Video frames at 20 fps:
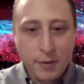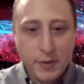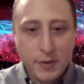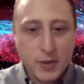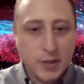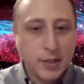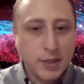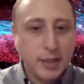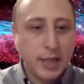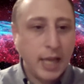This
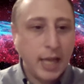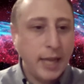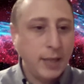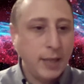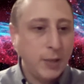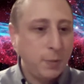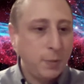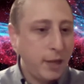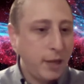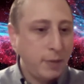isn't like
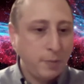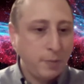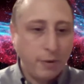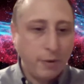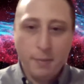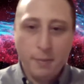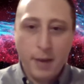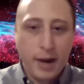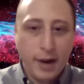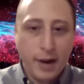Spaceport
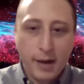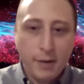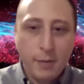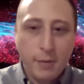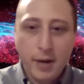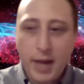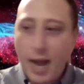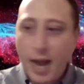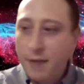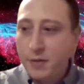America where
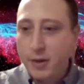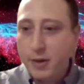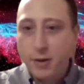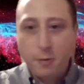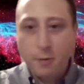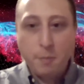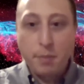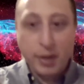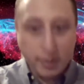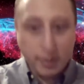you have to go
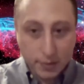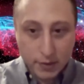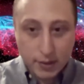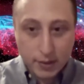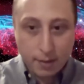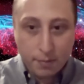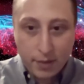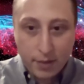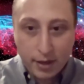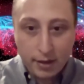build
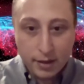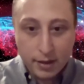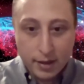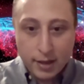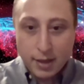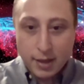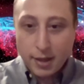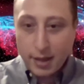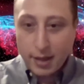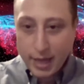something.
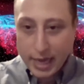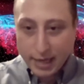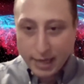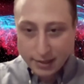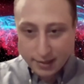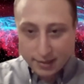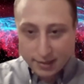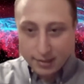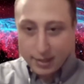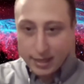
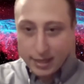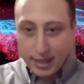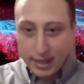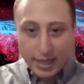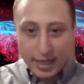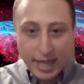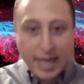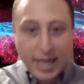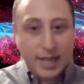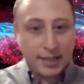It's,
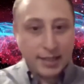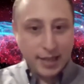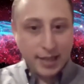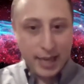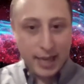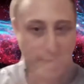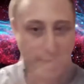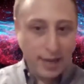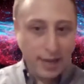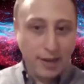it's
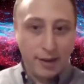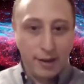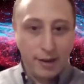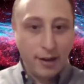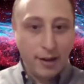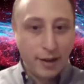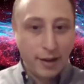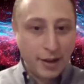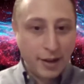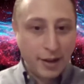here.
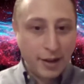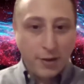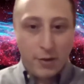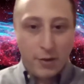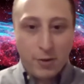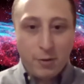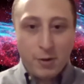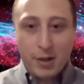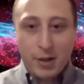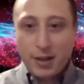
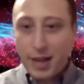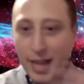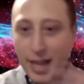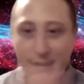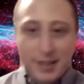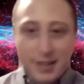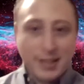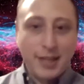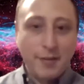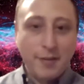You could land
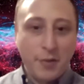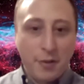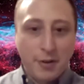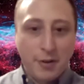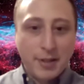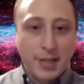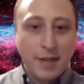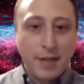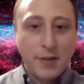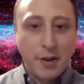a
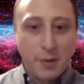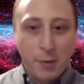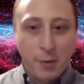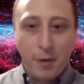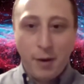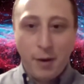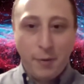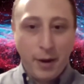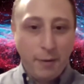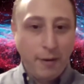737 on the
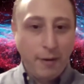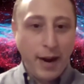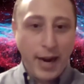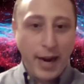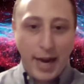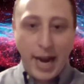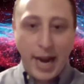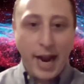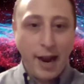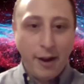runway right
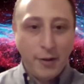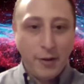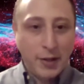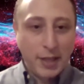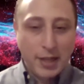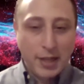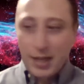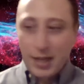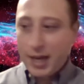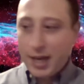now.
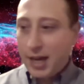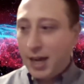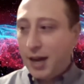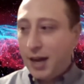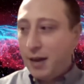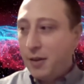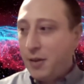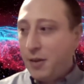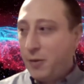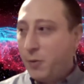
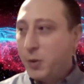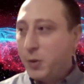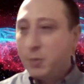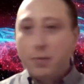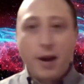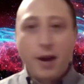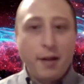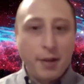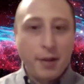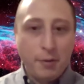Uh, we should
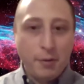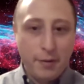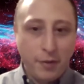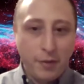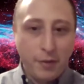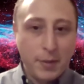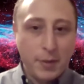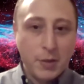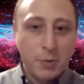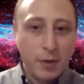probably
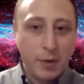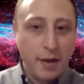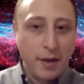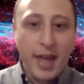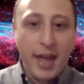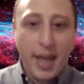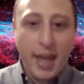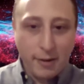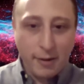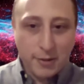refurbish one of the
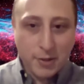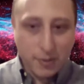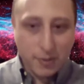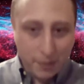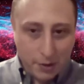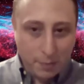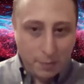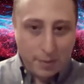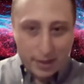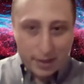hangars a
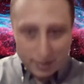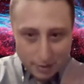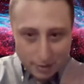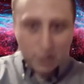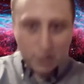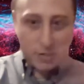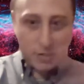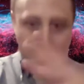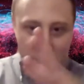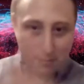little bit
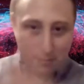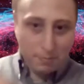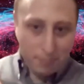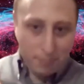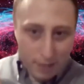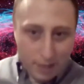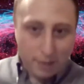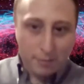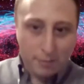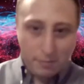just to,
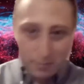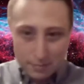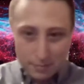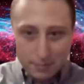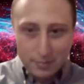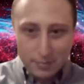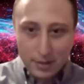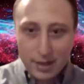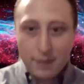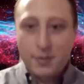you know,
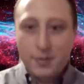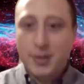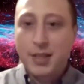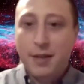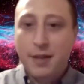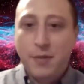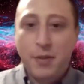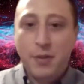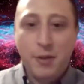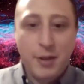give the
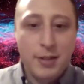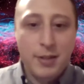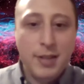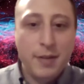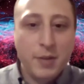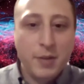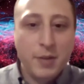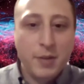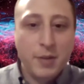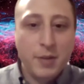
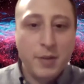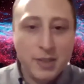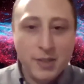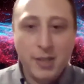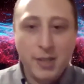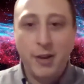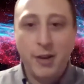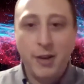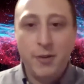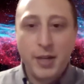737 a place to
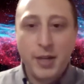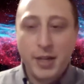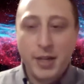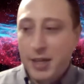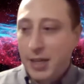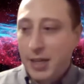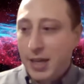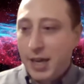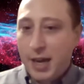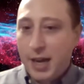go.
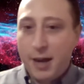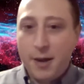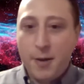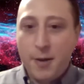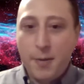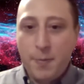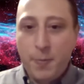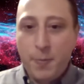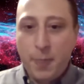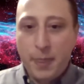
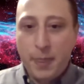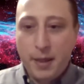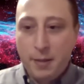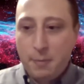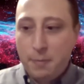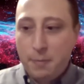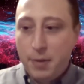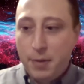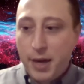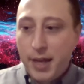Um,
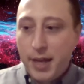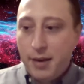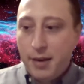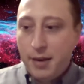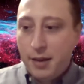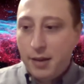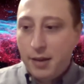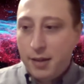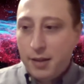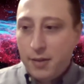but,
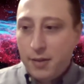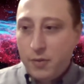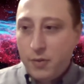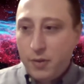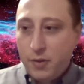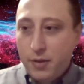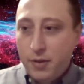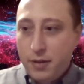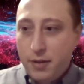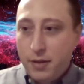
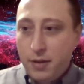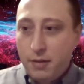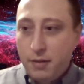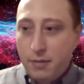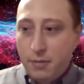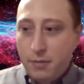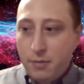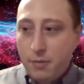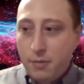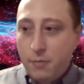
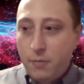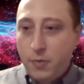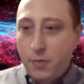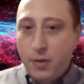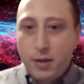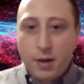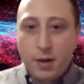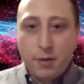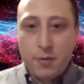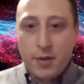
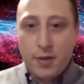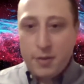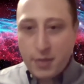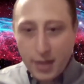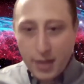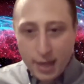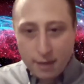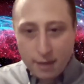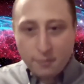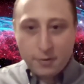you know, the, the
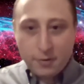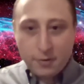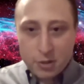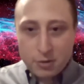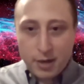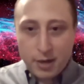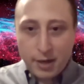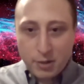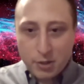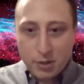
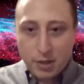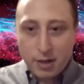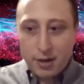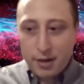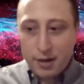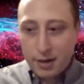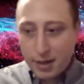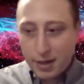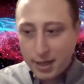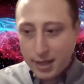
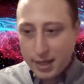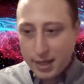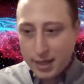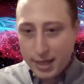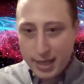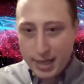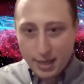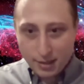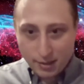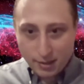infrastructure
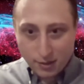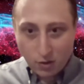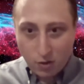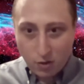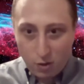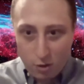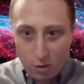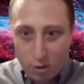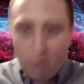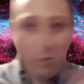is
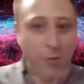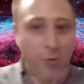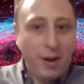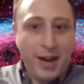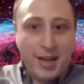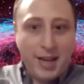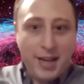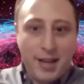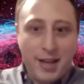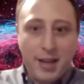
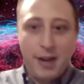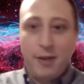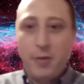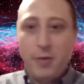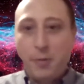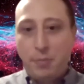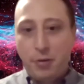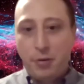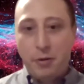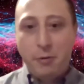already here. The
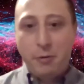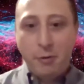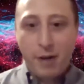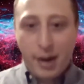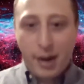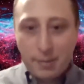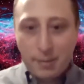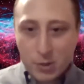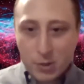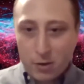
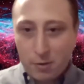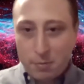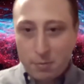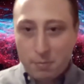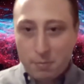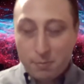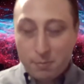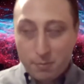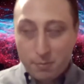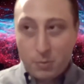programs are
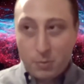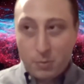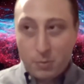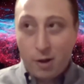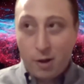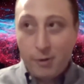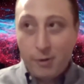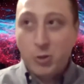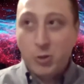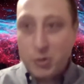
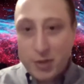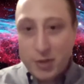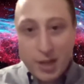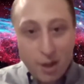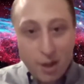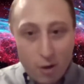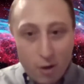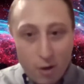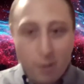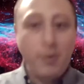largely
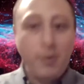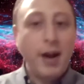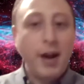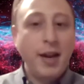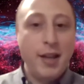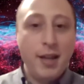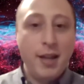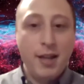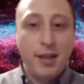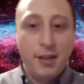
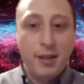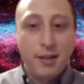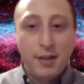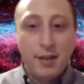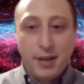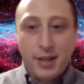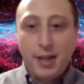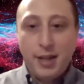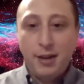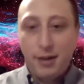already
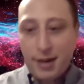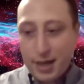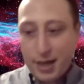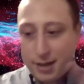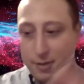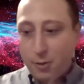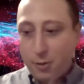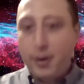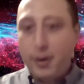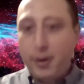here
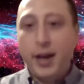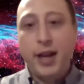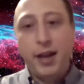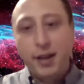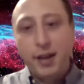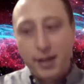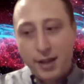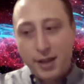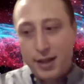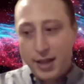in Loring
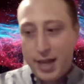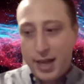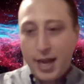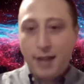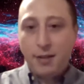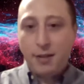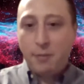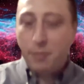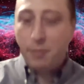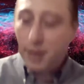and
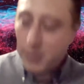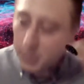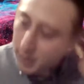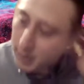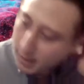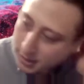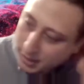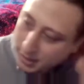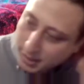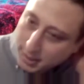in
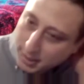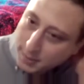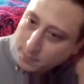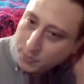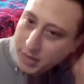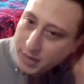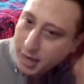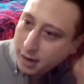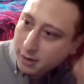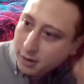Brunswick.
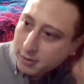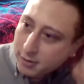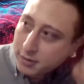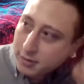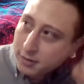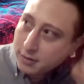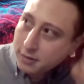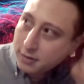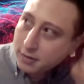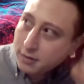Now,
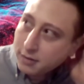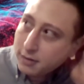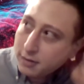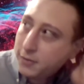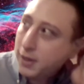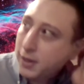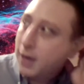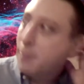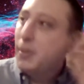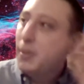
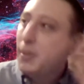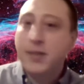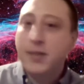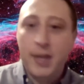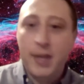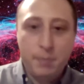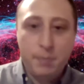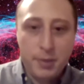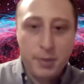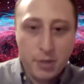for companies
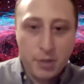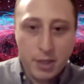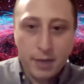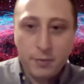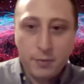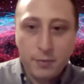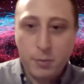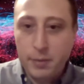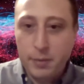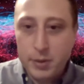like
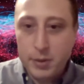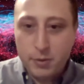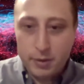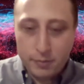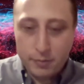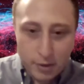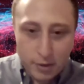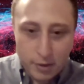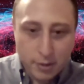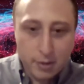Blushift, where we're doing
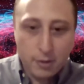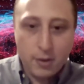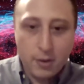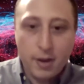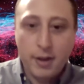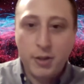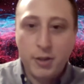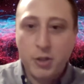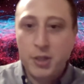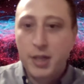vertical
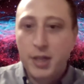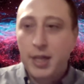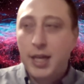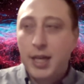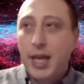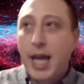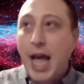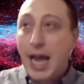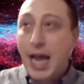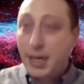launch,
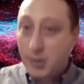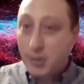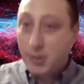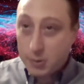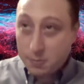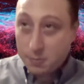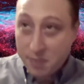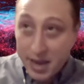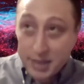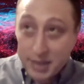and
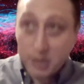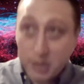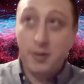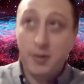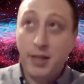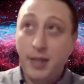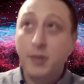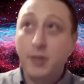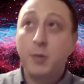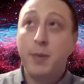
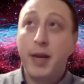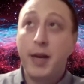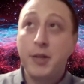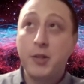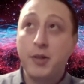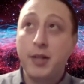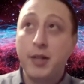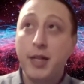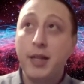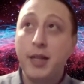especially,
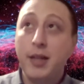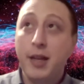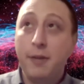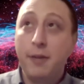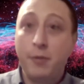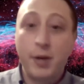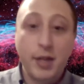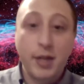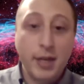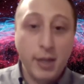especially if
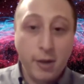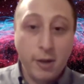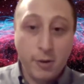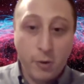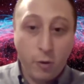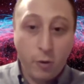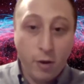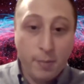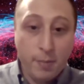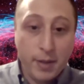we're going to go to
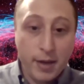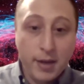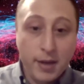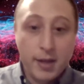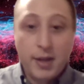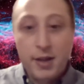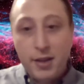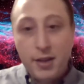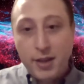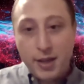orbit,
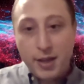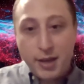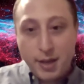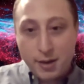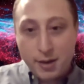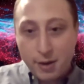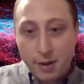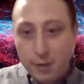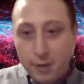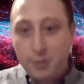you
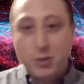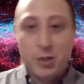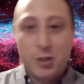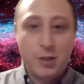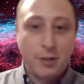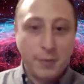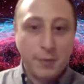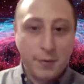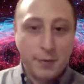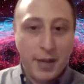need ocean
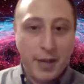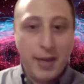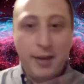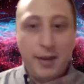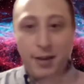overflight.